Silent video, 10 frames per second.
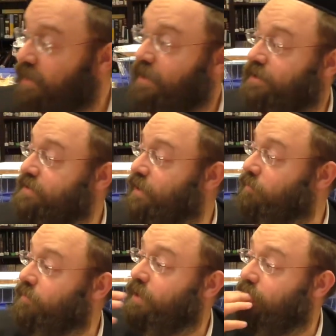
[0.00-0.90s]
It's
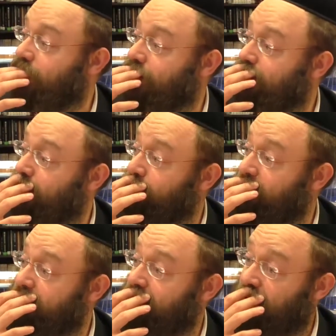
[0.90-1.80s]
some, uh, and he lived
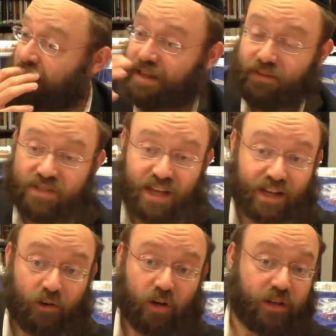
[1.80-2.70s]
in Saloniki. He was a
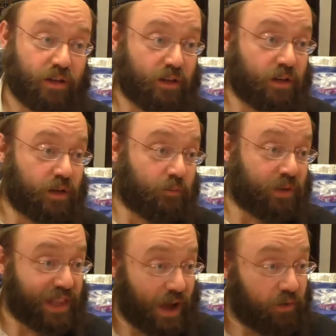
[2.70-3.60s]
goy,
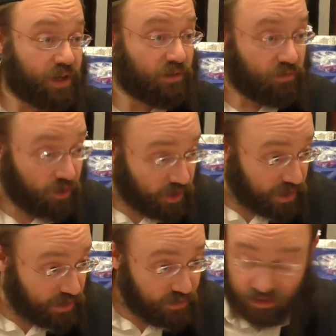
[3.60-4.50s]
but now he converted.